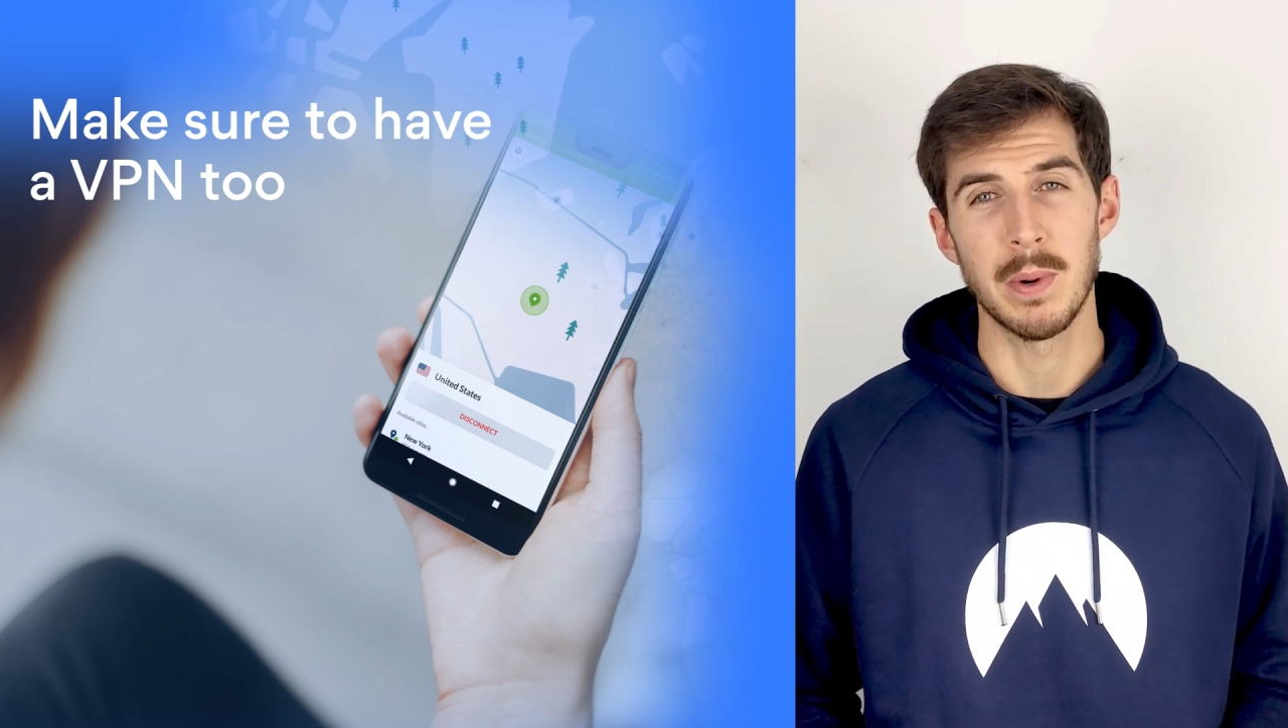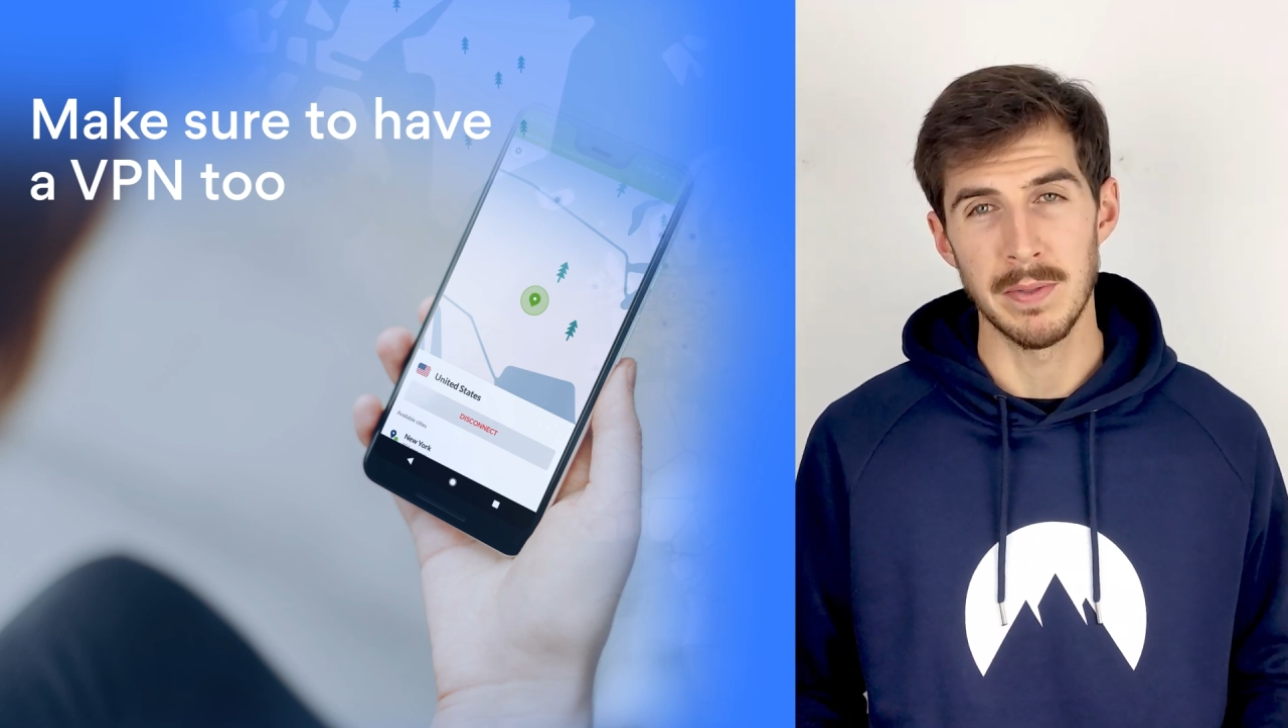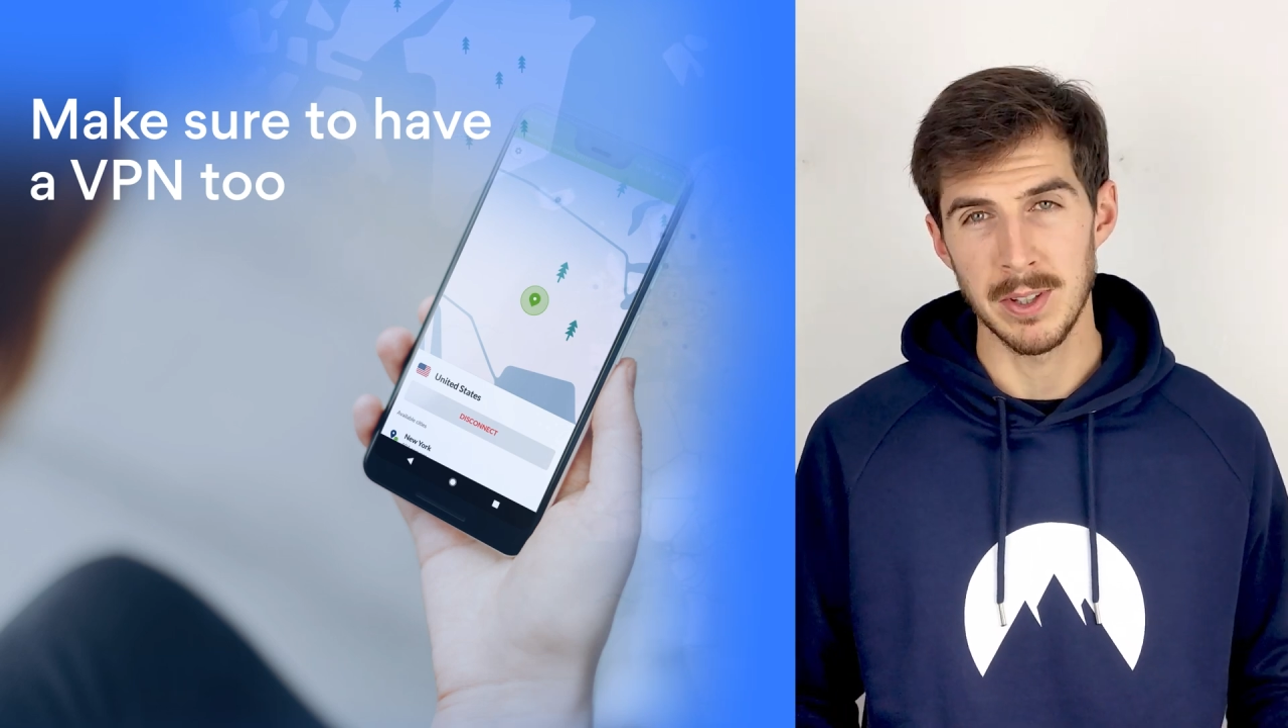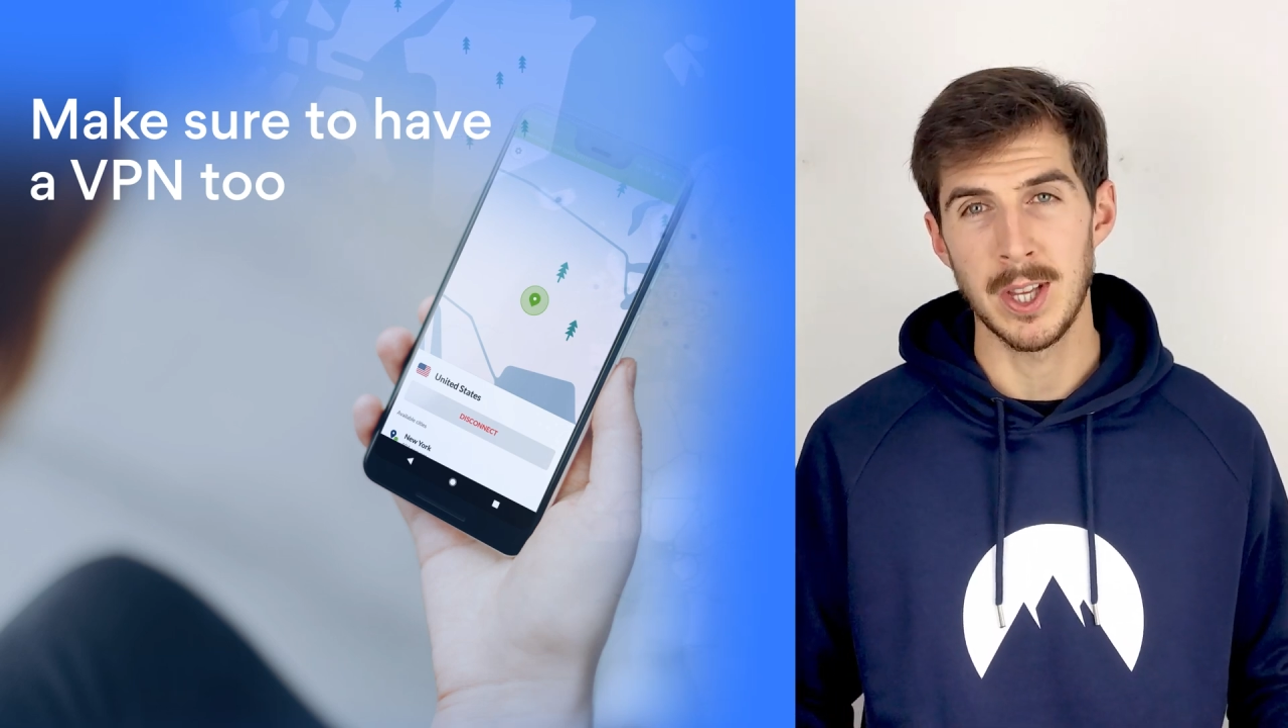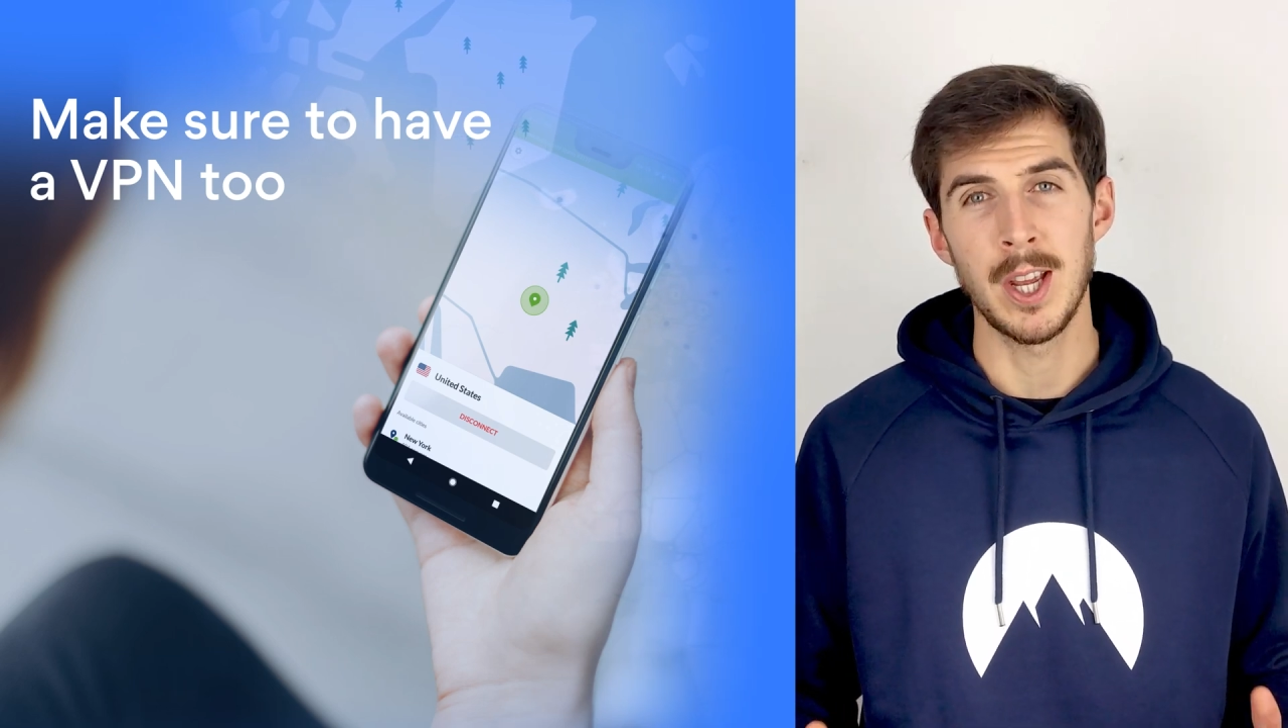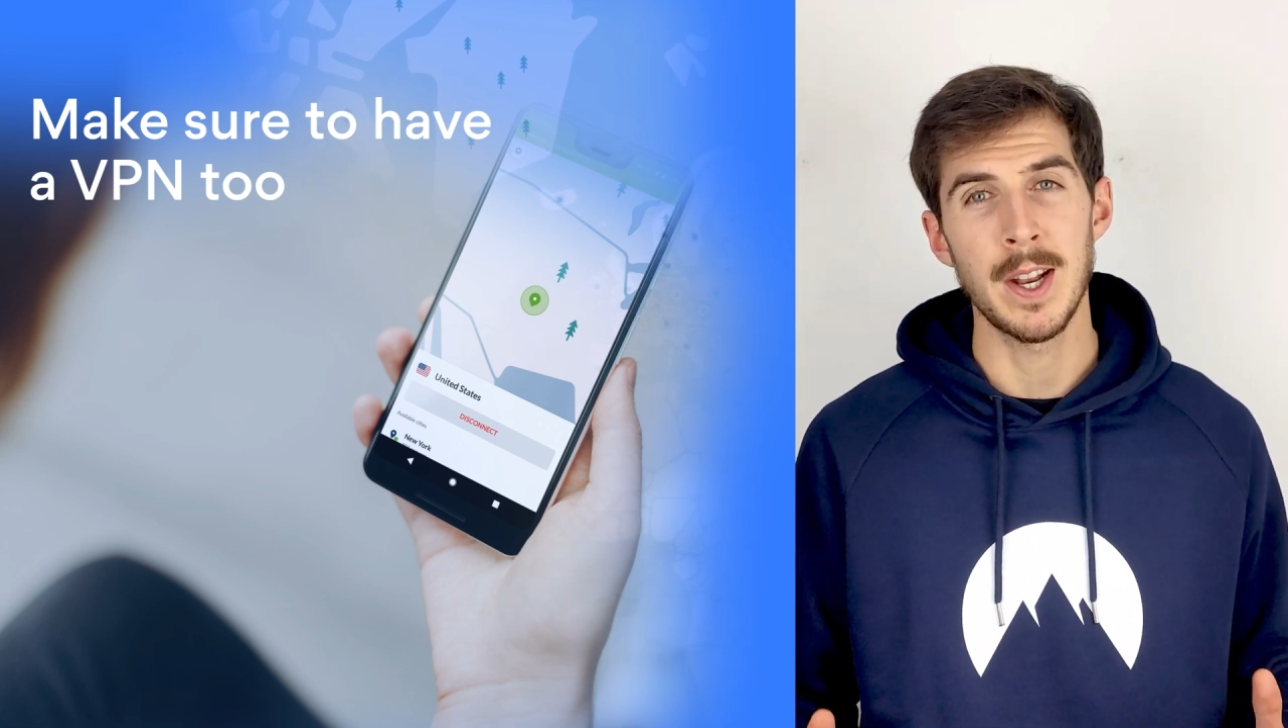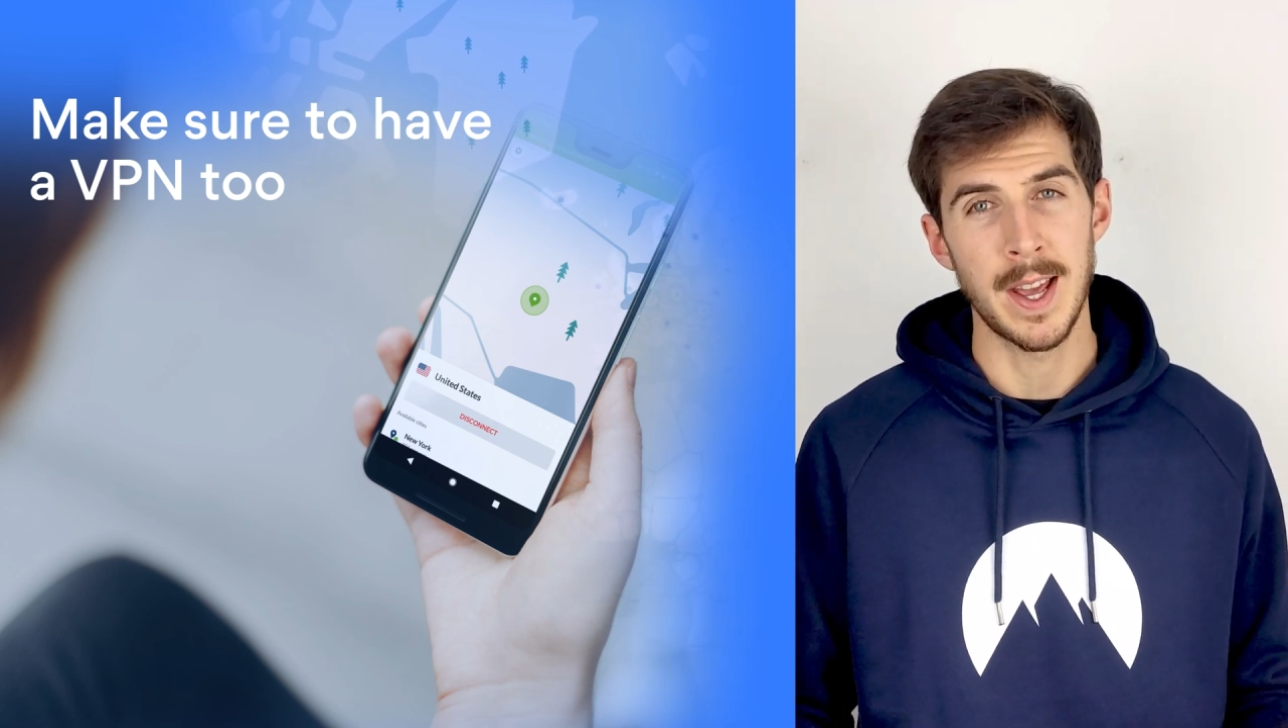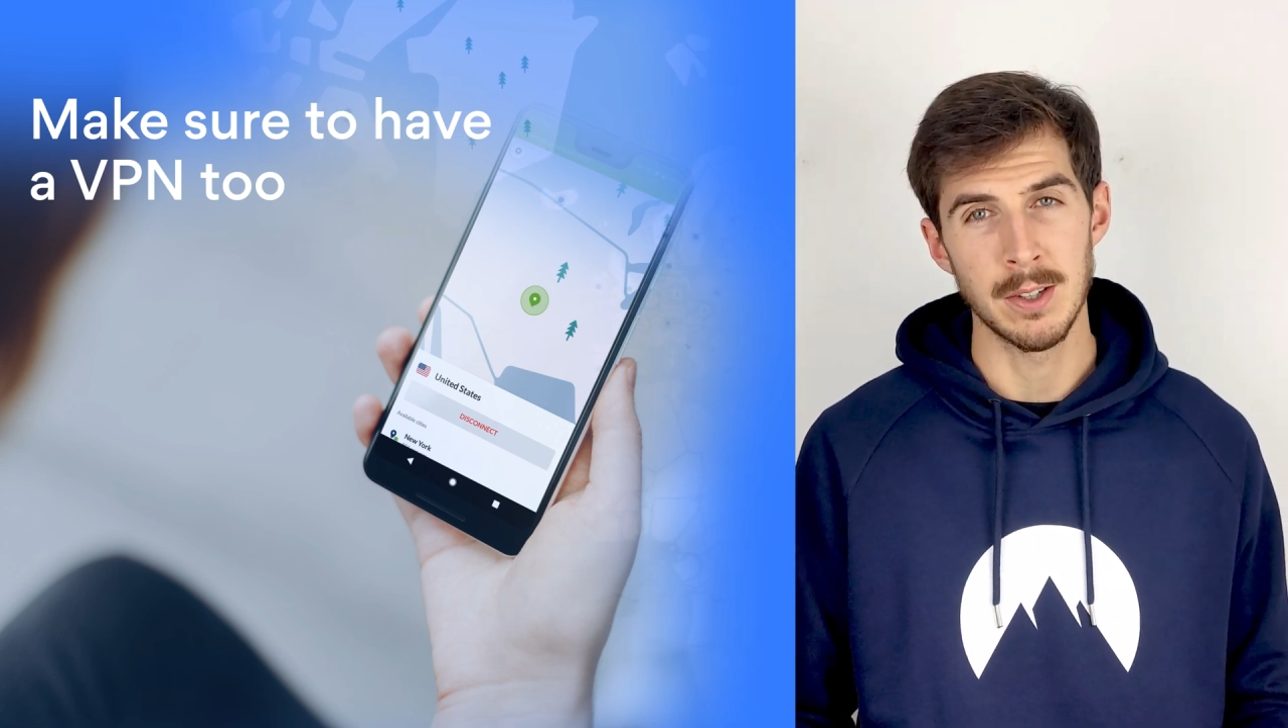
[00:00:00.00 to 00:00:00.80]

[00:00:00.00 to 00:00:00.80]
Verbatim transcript: perfectly on